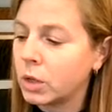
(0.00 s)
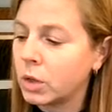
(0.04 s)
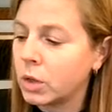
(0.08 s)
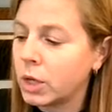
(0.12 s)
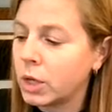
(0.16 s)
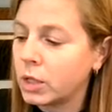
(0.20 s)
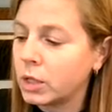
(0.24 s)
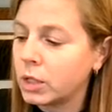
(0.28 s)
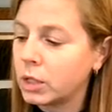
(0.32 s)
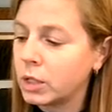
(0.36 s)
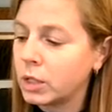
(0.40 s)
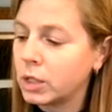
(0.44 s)
So
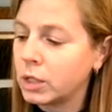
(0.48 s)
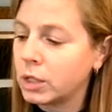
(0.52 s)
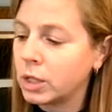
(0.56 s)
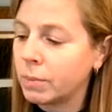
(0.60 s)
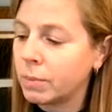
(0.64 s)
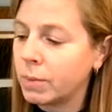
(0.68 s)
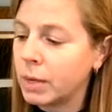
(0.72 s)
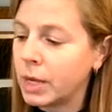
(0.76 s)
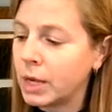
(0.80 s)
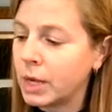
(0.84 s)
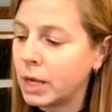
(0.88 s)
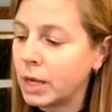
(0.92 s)
this is
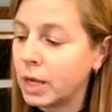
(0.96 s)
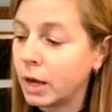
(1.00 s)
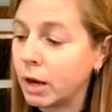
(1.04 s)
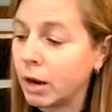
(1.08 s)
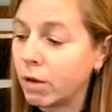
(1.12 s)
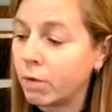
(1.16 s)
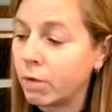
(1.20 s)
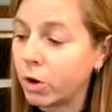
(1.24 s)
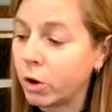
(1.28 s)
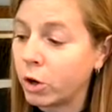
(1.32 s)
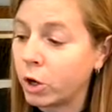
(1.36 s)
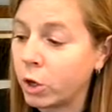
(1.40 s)
the beginning
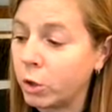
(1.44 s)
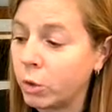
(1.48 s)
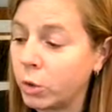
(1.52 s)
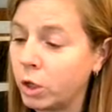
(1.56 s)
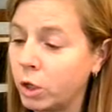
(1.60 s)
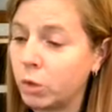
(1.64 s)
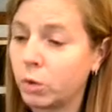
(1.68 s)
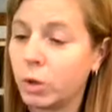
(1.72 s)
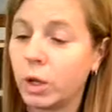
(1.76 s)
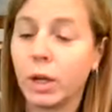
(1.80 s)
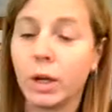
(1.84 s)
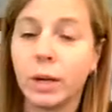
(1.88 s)
of our new
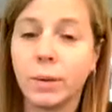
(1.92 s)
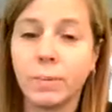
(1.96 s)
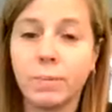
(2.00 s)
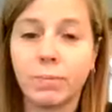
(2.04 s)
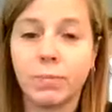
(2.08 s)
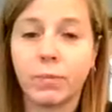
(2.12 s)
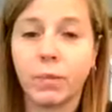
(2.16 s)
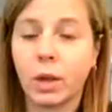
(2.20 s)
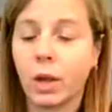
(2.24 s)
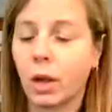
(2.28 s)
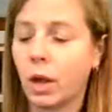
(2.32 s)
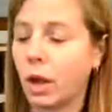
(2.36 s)
unit.
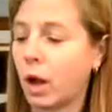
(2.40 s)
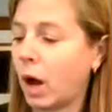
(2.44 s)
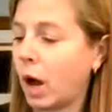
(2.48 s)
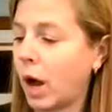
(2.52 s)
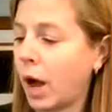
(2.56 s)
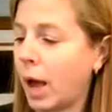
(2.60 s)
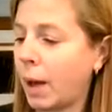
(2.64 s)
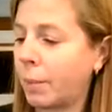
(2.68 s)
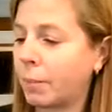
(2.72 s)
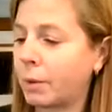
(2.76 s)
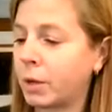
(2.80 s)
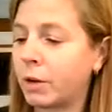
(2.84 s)

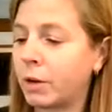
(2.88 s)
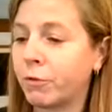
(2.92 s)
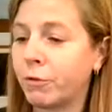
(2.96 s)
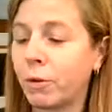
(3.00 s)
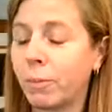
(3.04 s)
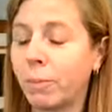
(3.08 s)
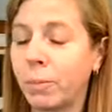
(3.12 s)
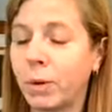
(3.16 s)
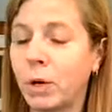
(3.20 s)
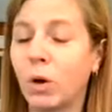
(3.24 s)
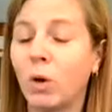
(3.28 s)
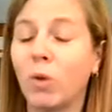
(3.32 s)
I'm going to
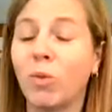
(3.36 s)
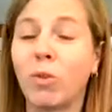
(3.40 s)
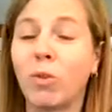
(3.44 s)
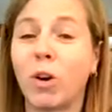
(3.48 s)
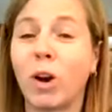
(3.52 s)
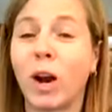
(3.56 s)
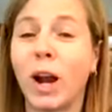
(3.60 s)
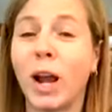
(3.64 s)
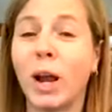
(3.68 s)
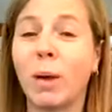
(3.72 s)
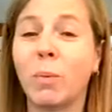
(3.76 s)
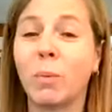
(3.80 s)
flip it
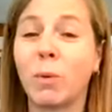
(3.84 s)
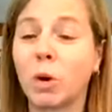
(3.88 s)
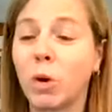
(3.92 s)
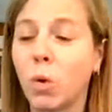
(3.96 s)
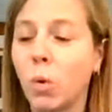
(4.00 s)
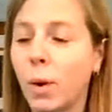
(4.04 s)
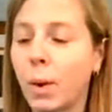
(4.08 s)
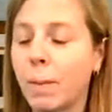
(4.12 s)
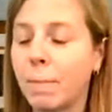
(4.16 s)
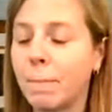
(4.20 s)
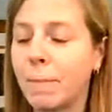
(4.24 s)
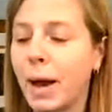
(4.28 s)
over and we're
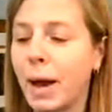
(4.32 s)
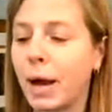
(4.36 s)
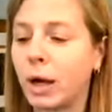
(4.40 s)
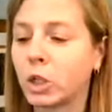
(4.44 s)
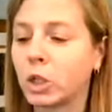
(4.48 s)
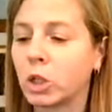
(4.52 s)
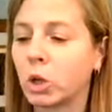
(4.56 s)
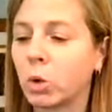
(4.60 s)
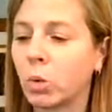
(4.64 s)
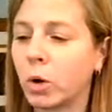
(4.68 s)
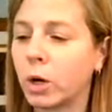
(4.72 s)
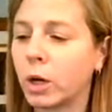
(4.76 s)
going
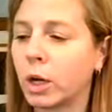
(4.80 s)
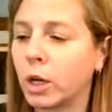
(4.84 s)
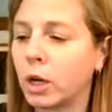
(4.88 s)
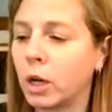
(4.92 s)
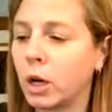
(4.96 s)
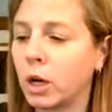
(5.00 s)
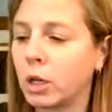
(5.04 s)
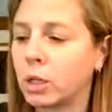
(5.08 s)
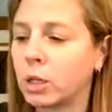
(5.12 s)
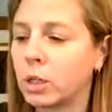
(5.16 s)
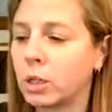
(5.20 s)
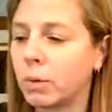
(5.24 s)
back to
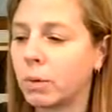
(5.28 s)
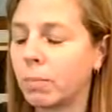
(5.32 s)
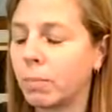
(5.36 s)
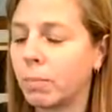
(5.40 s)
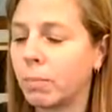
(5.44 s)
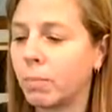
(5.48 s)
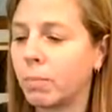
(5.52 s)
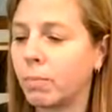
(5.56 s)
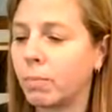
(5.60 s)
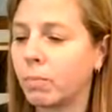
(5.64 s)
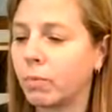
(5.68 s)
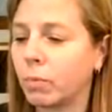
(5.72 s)
working on
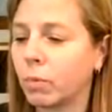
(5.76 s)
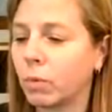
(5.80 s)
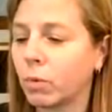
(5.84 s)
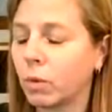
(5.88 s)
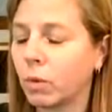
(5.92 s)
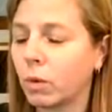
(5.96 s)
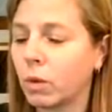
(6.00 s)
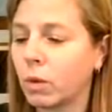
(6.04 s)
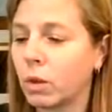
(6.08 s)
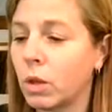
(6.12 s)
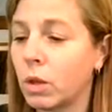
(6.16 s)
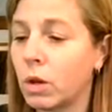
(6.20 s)
some
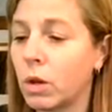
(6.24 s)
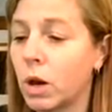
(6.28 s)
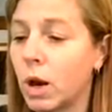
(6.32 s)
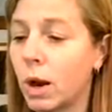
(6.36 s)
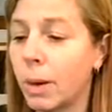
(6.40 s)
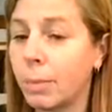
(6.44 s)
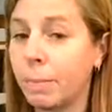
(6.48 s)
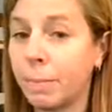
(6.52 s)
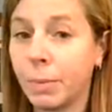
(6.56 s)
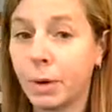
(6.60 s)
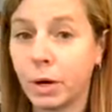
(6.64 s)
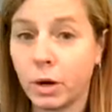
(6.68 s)

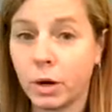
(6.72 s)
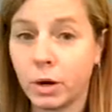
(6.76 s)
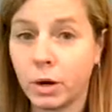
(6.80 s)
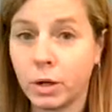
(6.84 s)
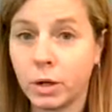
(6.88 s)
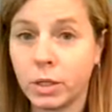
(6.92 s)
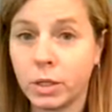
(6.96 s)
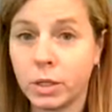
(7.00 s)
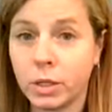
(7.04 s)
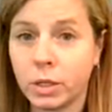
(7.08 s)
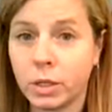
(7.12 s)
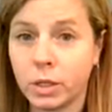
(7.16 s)

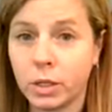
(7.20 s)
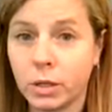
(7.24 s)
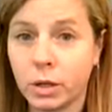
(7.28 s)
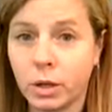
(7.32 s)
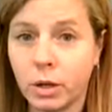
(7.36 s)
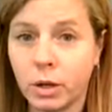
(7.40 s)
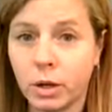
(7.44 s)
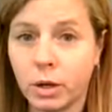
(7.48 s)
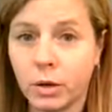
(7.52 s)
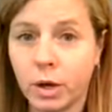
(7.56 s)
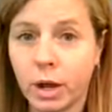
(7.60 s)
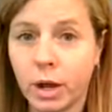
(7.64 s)
numbers.
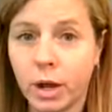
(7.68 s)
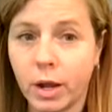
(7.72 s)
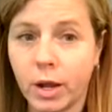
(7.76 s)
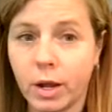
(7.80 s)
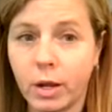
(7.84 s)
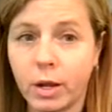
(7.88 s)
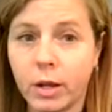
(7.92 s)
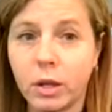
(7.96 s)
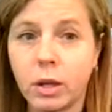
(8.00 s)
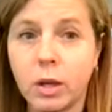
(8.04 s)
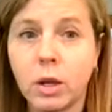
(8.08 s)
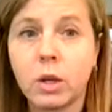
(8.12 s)

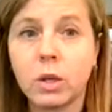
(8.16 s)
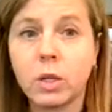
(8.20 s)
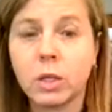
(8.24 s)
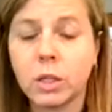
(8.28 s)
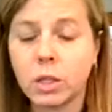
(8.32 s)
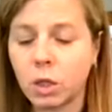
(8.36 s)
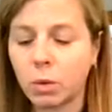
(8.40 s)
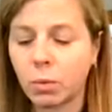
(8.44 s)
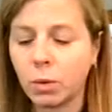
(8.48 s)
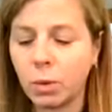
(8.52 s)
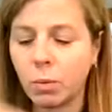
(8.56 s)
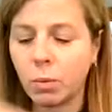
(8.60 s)
Okay,
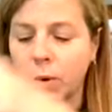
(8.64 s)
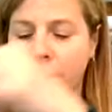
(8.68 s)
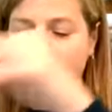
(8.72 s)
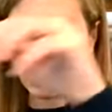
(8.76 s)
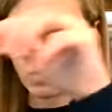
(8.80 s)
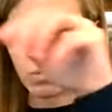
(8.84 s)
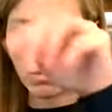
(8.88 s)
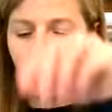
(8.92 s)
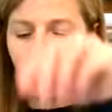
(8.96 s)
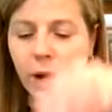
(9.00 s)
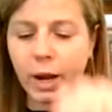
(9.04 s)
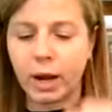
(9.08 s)
so we want
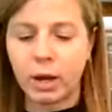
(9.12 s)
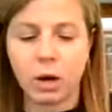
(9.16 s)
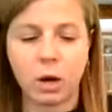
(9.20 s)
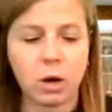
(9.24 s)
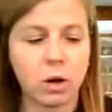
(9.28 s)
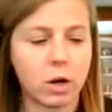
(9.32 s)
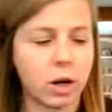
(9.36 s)
to write